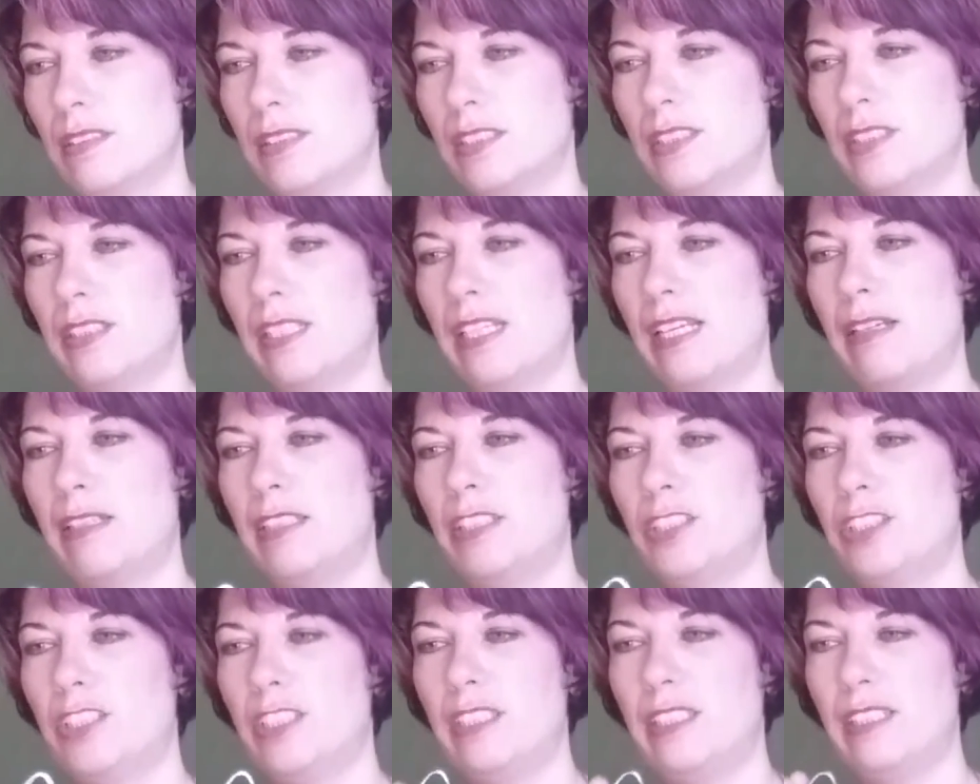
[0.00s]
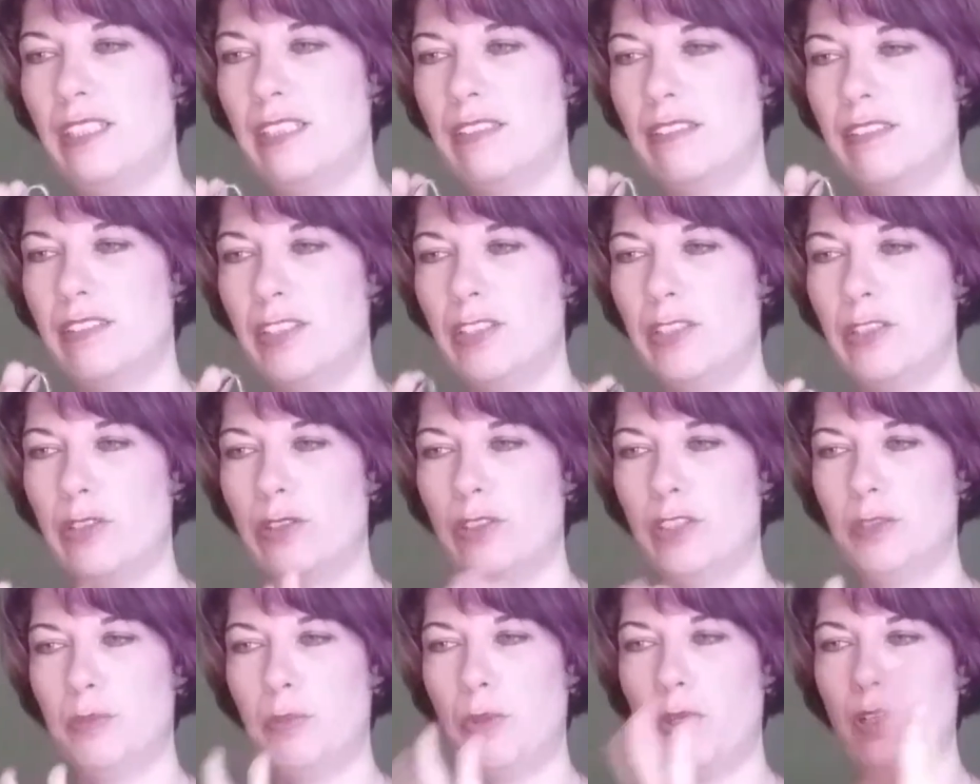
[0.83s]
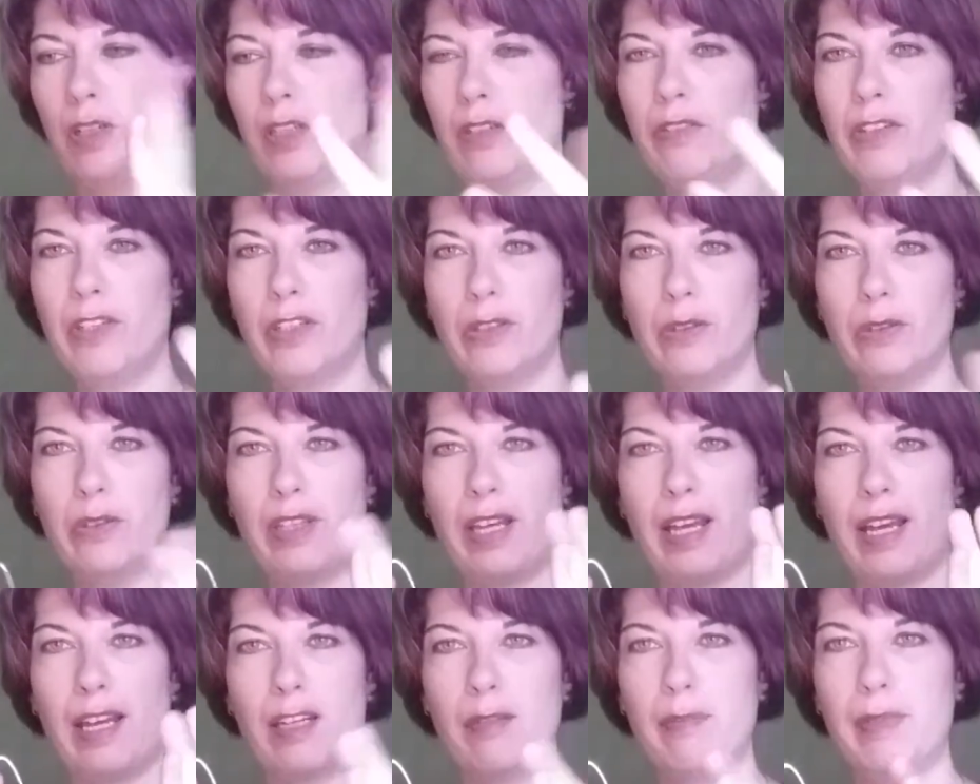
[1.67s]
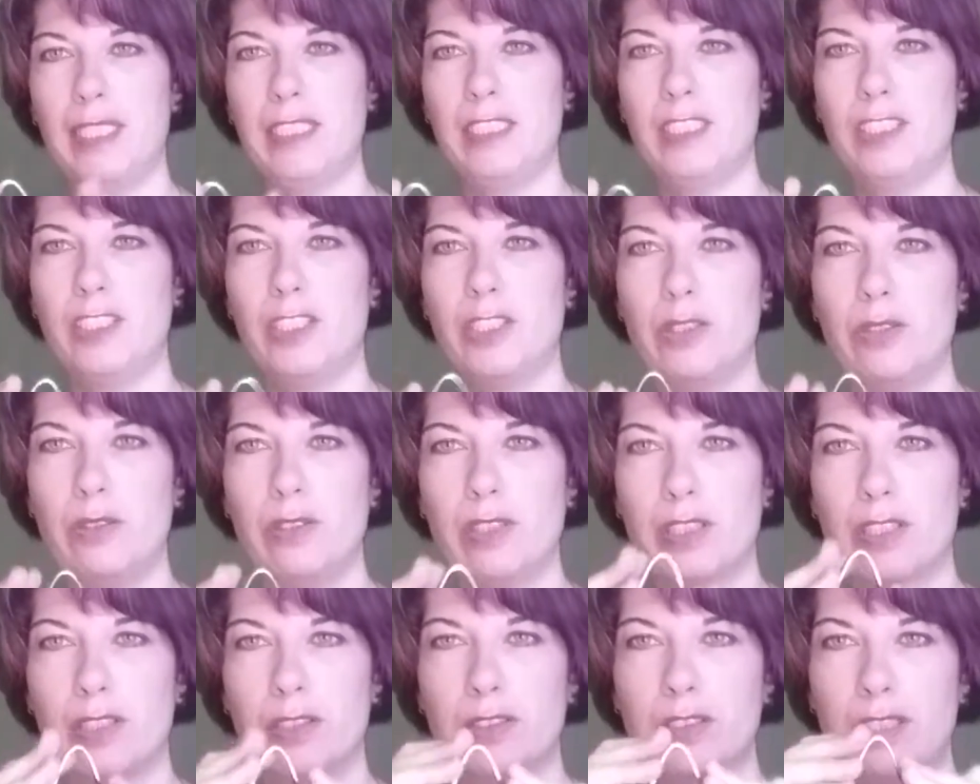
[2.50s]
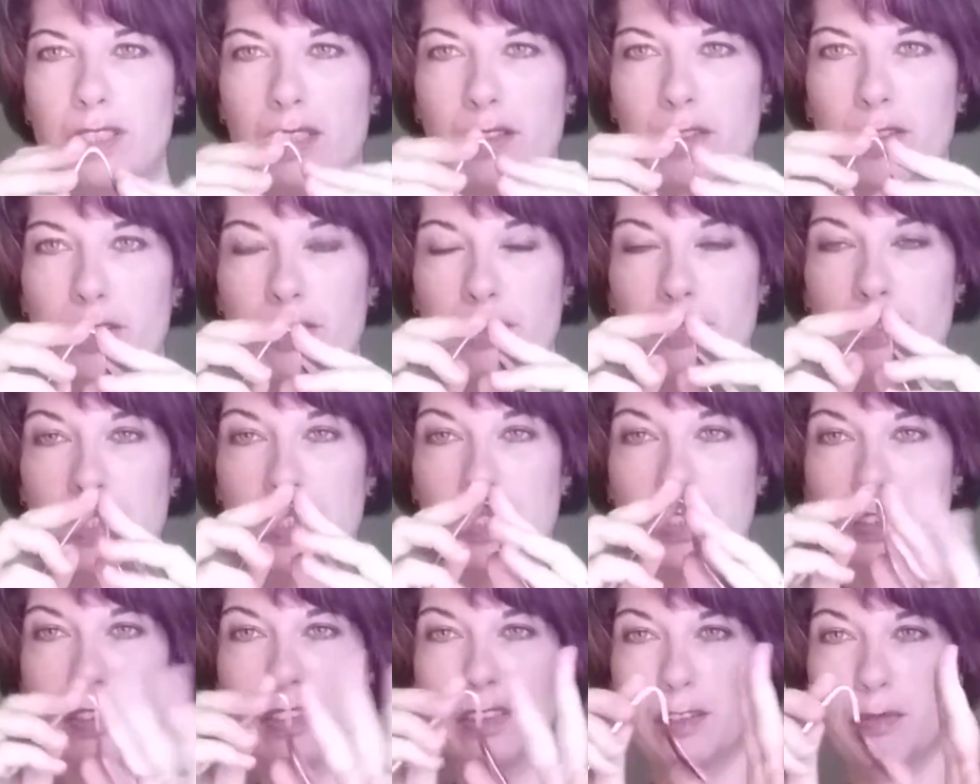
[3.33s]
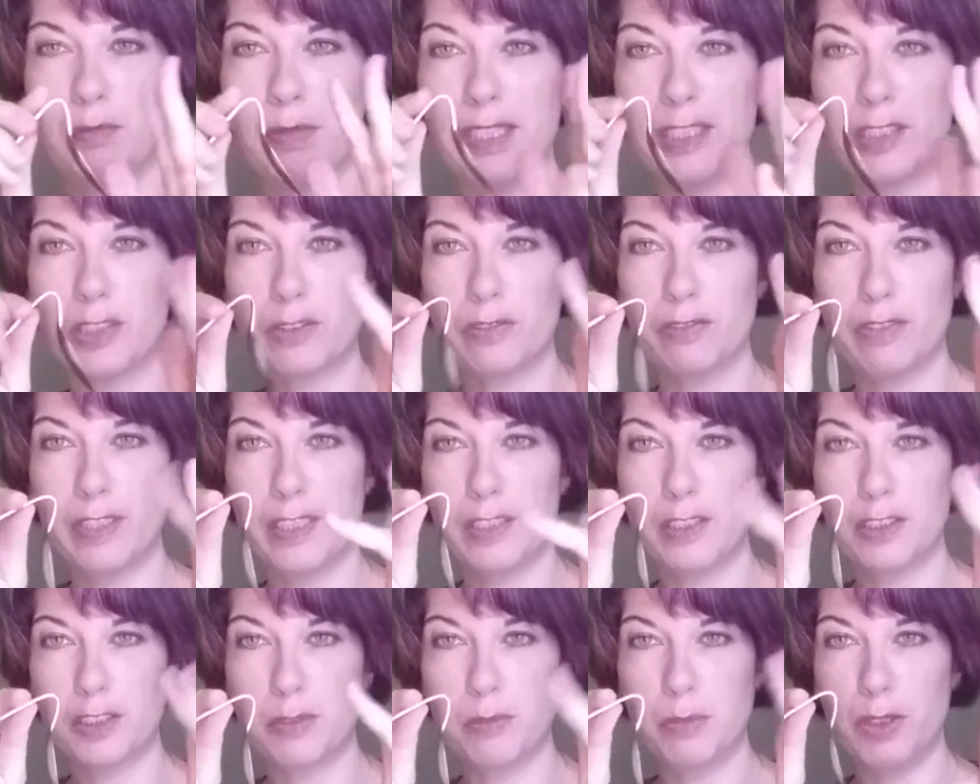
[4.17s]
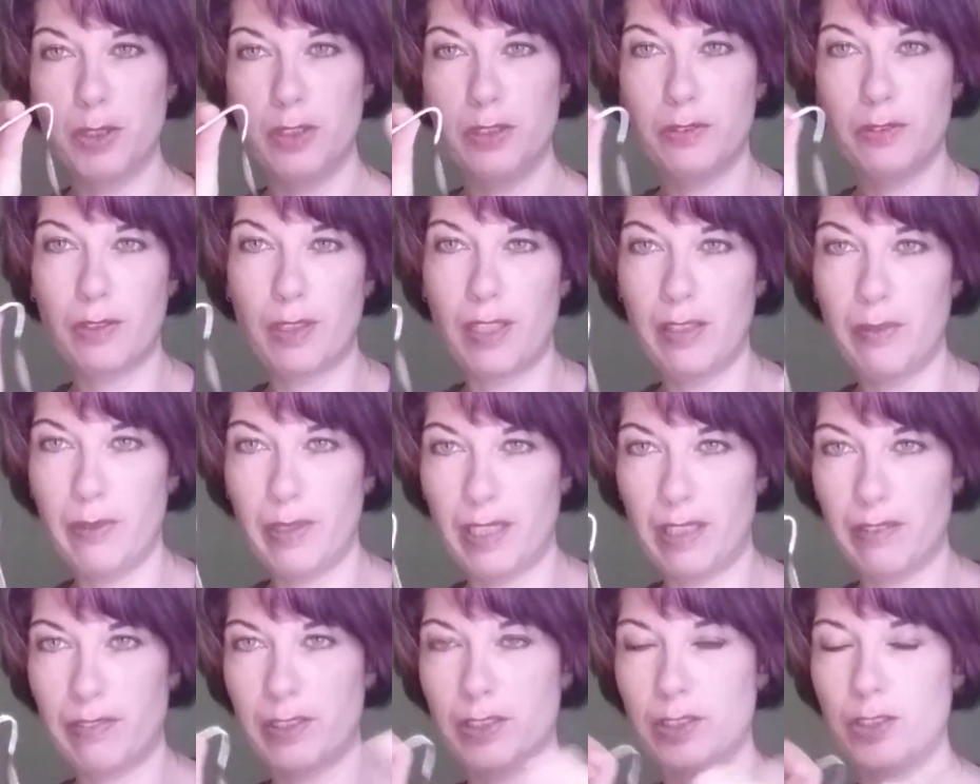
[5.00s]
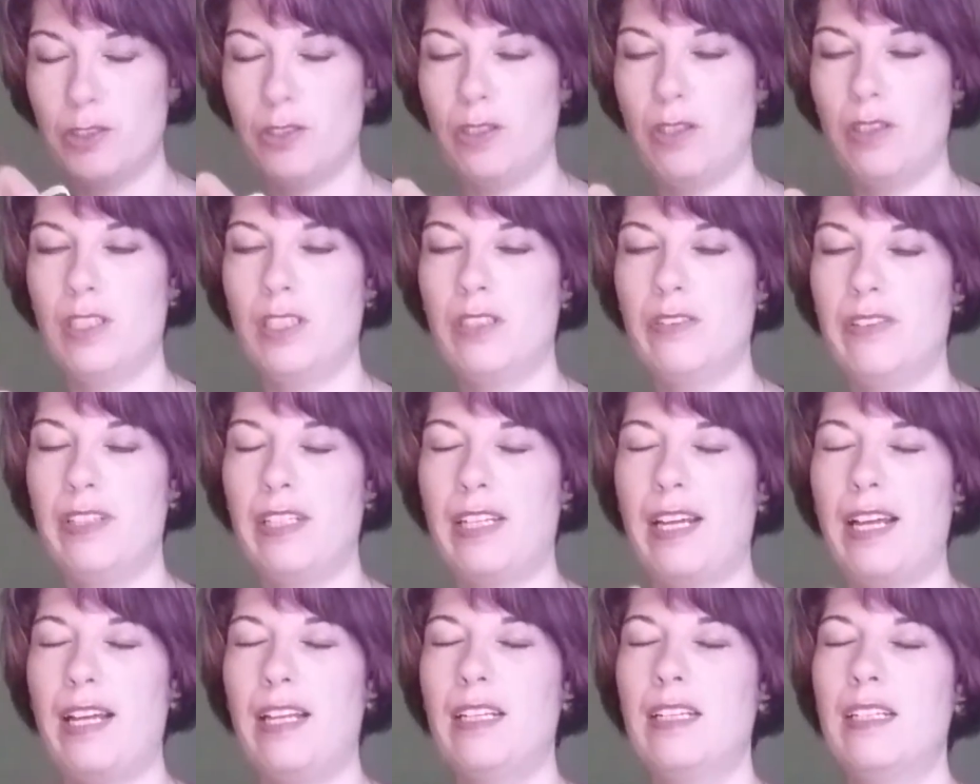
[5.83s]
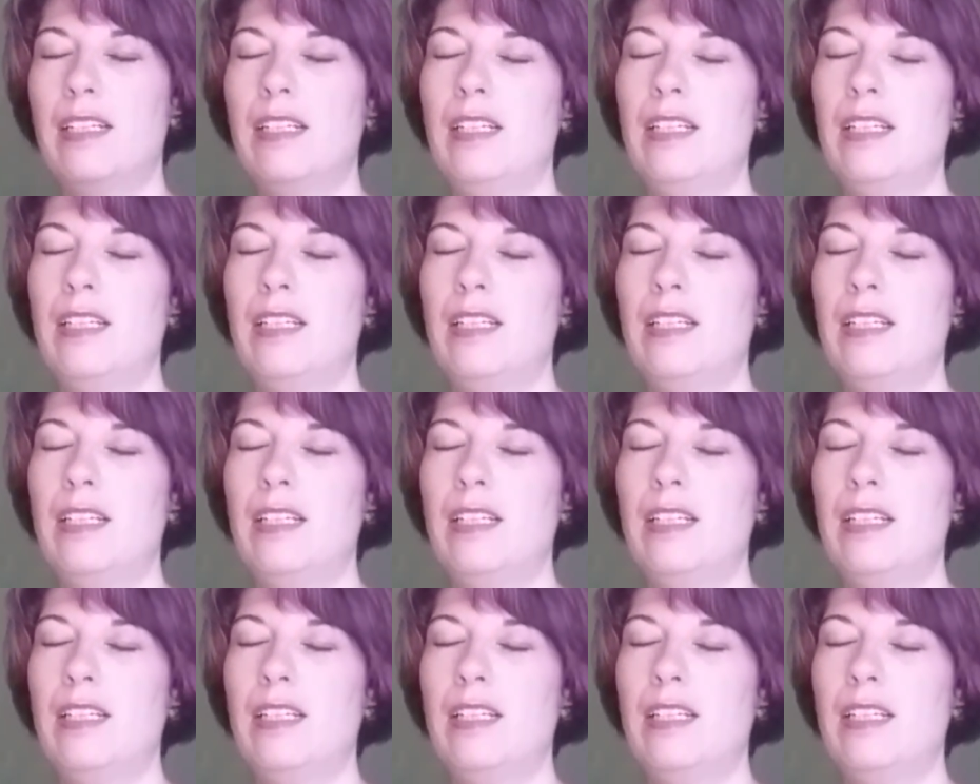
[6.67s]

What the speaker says: So the energy, that's part of you, that animates you, that goes down your fingers, makes your fingers move, right? We have control over that.